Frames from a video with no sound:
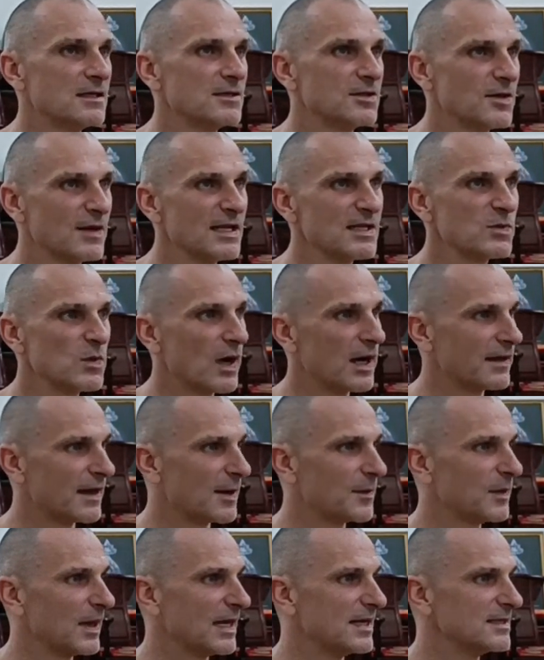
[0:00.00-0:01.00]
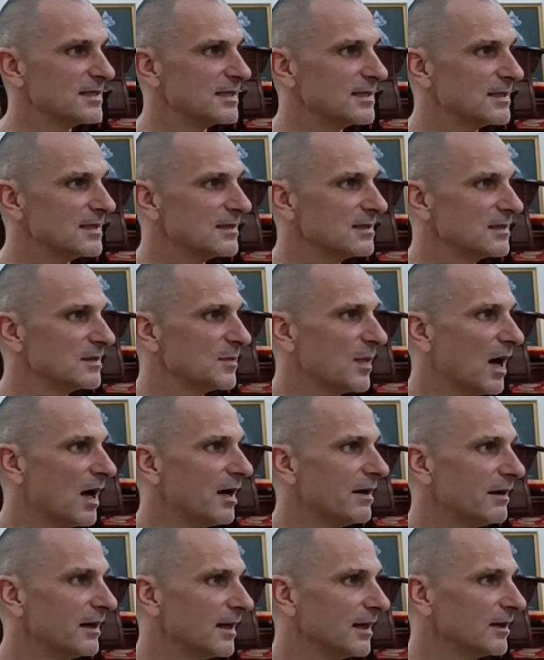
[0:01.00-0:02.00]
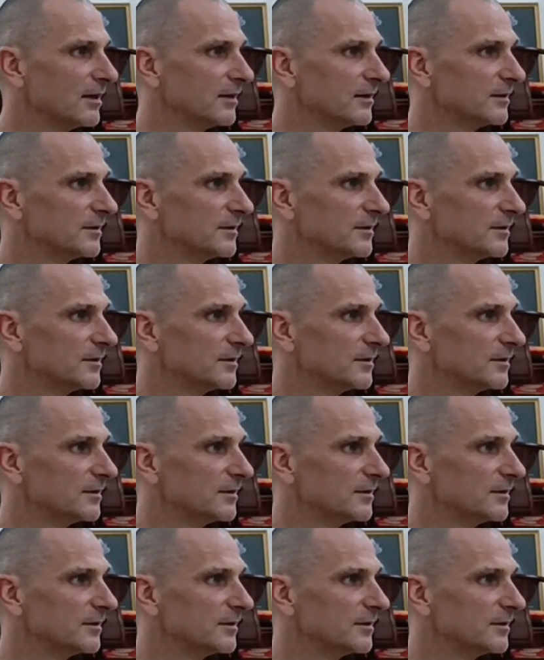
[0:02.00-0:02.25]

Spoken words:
So that's why that place is inspiring.